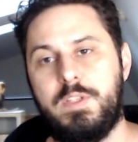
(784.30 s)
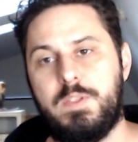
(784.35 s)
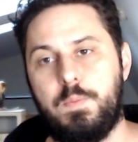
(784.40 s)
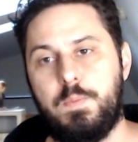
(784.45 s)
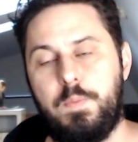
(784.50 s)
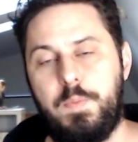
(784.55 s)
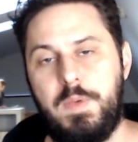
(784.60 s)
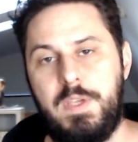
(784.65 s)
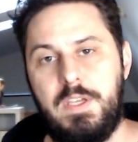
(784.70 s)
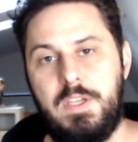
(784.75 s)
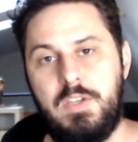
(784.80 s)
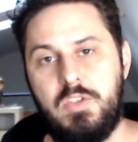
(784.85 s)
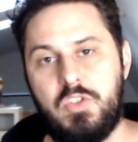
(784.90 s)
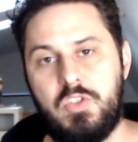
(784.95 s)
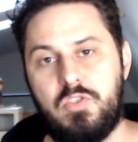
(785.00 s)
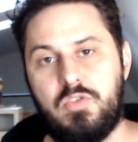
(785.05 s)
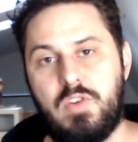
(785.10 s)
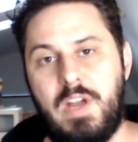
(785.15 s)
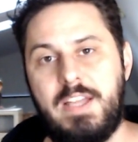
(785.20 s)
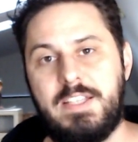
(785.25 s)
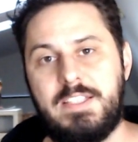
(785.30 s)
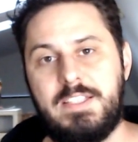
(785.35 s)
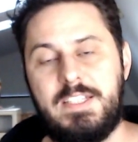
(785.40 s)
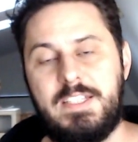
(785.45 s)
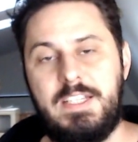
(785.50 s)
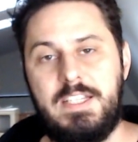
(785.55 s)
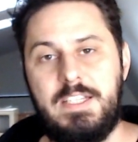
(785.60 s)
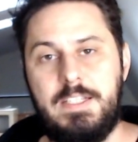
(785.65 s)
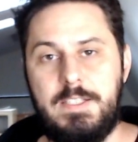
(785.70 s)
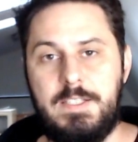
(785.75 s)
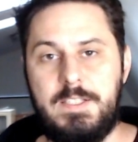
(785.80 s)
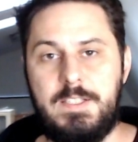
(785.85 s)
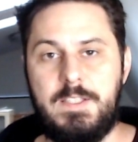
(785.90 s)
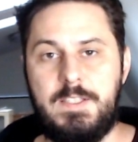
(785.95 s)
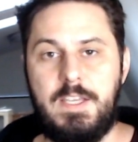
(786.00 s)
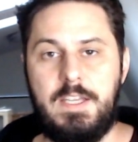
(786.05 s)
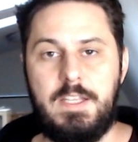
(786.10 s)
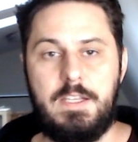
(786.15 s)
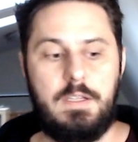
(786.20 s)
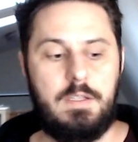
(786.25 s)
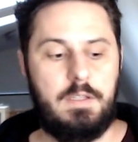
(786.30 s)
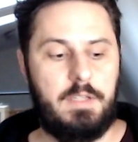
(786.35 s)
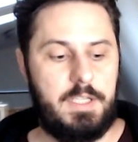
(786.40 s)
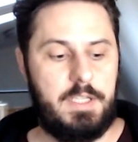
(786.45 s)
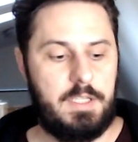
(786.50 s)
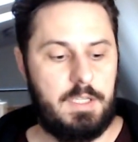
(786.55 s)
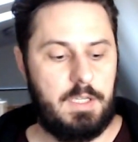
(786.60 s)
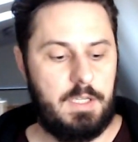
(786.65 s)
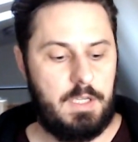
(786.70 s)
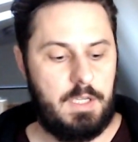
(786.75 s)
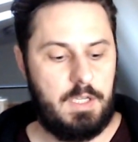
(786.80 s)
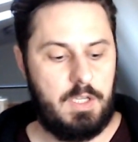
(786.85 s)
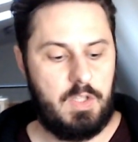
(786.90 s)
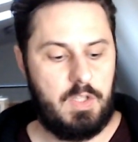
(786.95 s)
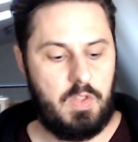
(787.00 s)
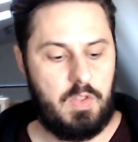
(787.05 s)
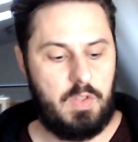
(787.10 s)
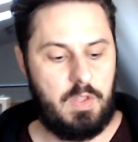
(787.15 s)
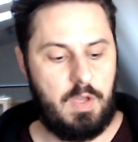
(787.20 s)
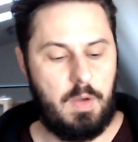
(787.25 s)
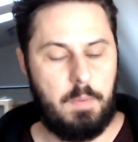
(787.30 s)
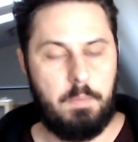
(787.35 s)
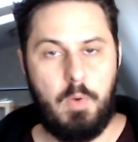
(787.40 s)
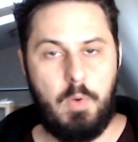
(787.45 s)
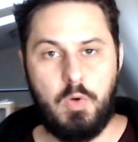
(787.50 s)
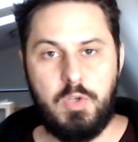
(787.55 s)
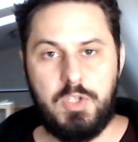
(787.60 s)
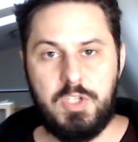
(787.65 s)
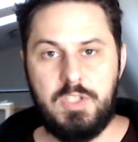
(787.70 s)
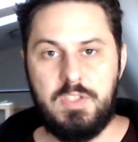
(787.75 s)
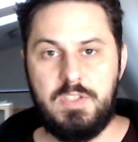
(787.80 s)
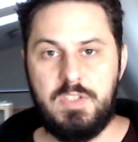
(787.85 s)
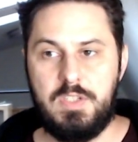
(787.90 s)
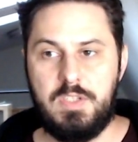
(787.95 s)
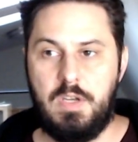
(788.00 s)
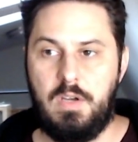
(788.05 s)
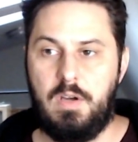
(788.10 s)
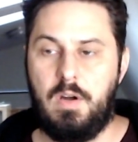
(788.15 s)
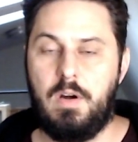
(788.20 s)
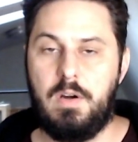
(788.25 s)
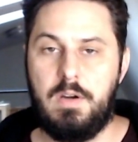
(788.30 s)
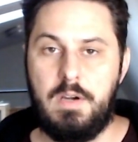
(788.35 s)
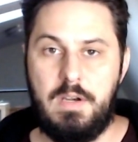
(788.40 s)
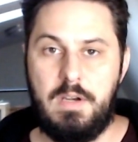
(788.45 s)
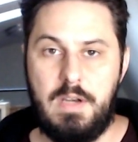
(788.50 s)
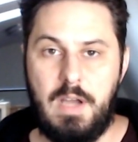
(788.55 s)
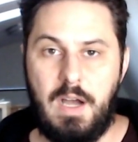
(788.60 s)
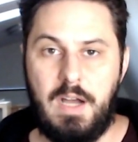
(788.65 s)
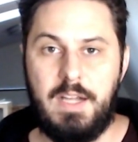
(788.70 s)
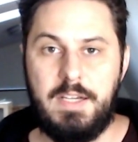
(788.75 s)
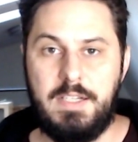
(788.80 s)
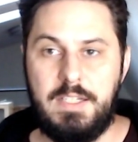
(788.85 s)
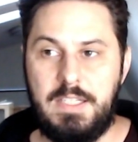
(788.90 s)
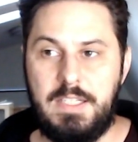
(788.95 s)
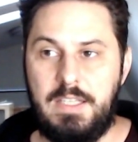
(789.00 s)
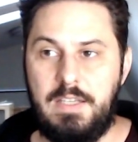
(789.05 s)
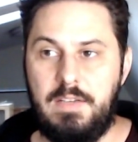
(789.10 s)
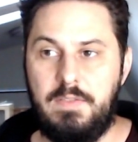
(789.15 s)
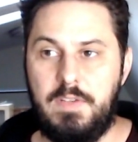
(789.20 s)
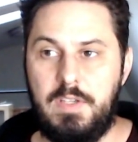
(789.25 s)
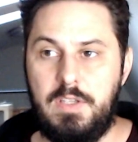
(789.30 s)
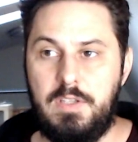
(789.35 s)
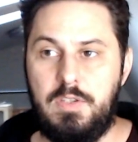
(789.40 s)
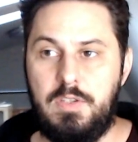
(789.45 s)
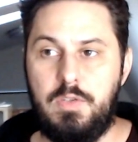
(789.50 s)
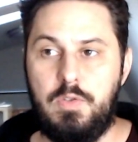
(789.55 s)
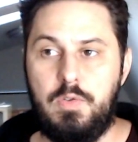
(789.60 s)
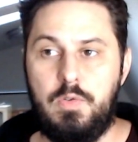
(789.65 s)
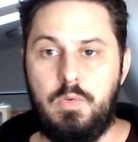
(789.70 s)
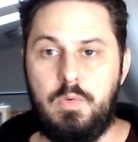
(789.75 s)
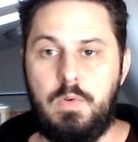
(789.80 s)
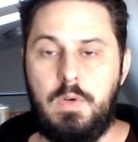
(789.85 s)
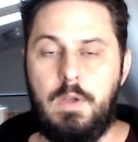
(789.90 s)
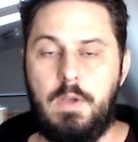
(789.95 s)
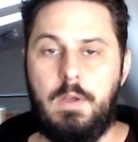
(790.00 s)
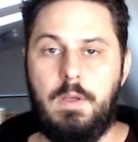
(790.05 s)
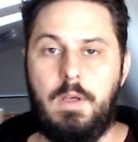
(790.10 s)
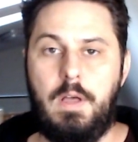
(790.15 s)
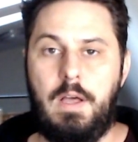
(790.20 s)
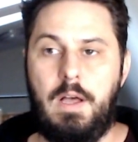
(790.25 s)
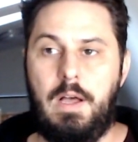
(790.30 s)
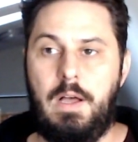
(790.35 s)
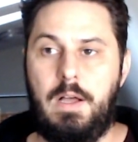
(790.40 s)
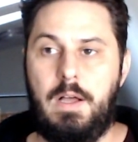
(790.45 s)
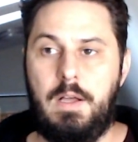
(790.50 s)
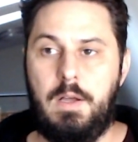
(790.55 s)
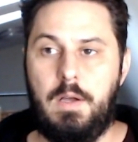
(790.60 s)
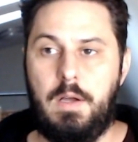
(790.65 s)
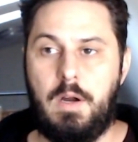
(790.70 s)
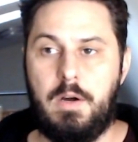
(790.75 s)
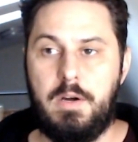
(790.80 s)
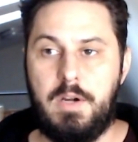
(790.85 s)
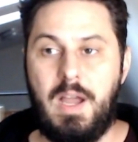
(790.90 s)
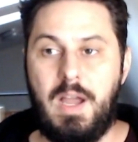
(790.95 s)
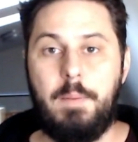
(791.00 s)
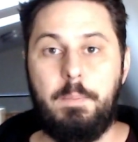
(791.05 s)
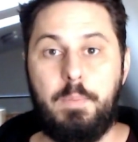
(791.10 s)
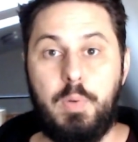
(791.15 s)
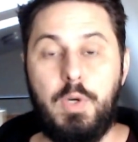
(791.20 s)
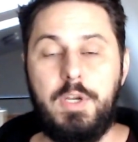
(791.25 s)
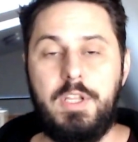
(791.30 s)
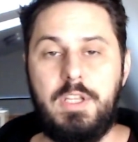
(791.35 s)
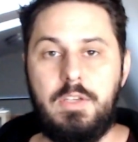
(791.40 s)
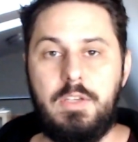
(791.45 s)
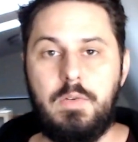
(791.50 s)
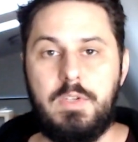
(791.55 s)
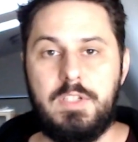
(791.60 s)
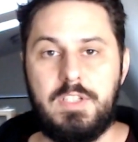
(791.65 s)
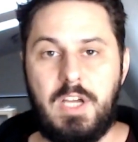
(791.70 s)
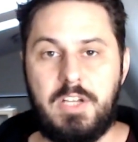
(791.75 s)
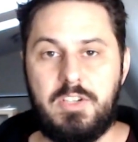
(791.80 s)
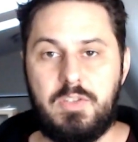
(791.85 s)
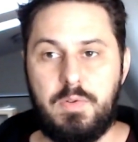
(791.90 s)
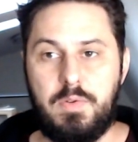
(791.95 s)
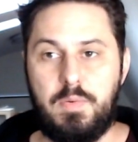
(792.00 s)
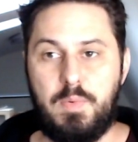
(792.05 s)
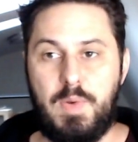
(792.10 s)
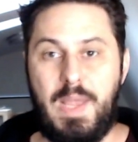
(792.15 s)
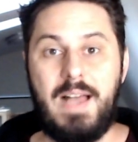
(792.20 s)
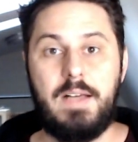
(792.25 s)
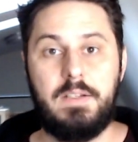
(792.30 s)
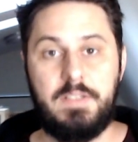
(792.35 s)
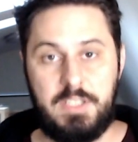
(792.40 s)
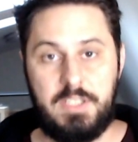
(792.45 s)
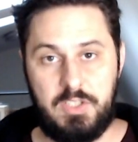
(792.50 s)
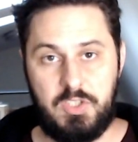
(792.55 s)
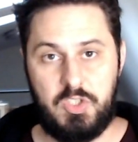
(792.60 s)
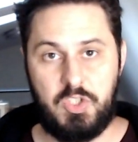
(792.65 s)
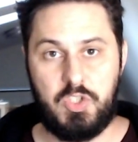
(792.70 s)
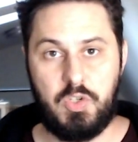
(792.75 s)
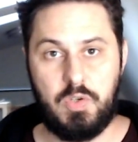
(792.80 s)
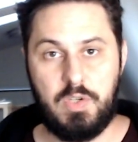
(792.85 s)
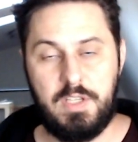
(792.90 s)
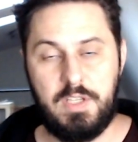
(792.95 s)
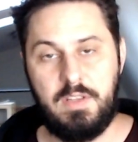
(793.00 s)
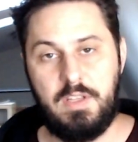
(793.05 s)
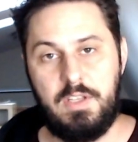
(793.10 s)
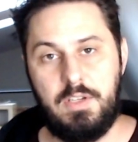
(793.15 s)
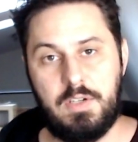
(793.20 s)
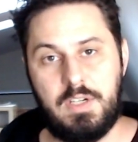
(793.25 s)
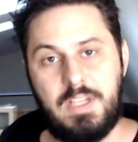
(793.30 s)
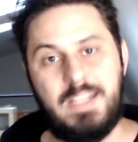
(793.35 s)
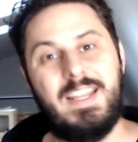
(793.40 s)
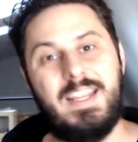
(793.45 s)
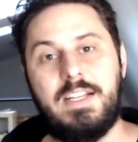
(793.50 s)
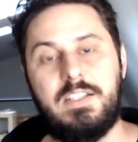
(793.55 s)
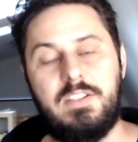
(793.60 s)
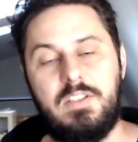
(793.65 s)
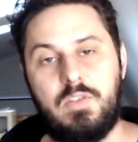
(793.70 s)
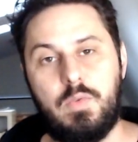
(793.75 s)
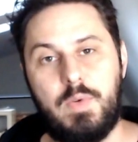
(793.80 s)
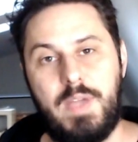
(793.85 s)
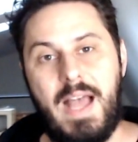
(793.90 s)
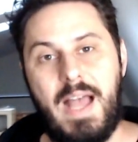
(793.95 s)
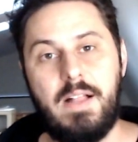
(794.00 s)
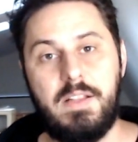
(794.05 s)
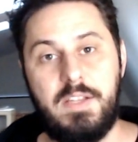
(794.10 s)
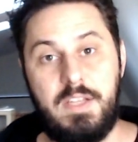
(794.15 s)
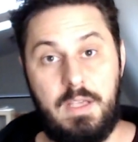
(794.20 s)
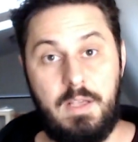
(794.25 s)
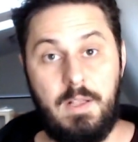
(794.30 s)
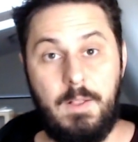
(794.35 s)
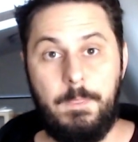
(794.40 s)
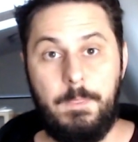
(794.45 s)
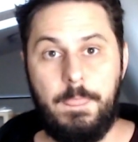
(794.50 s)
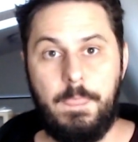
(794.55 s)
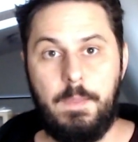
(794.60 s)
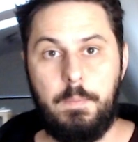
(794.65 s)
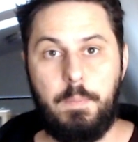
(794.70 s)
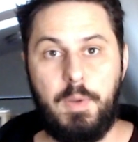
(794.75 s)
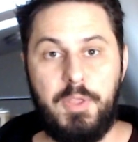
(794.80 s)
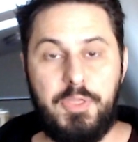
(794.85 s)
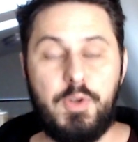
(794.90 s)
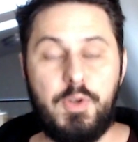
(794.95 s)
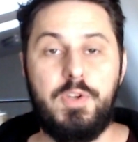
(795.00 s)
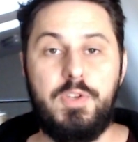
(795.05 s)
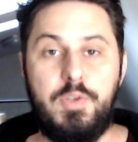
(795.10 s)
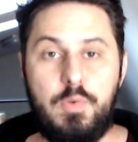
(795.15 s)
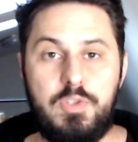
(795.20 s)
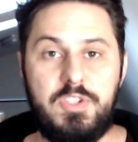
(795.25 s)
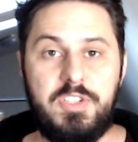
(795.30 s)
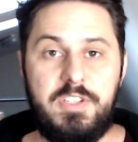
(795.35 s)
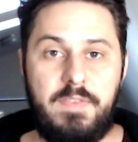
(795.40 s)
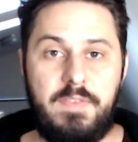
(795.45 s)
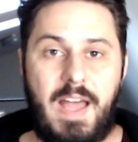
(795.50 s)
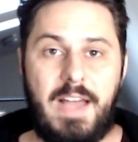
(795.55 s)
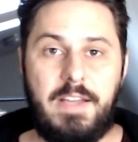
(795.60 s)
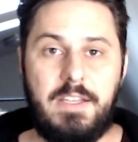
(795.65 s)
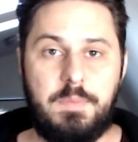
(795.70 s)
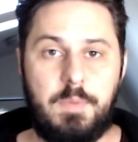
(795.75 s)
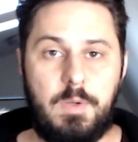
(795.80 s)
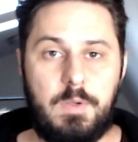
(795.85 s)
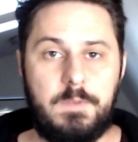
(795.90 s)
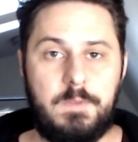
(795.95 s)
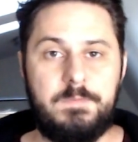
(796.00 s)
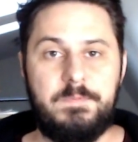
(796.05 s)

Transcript: being stressed is that like emotions are not giving you, are not putting you in touch with reality, ensuring that you're connected to reality, but they're hugely valuable.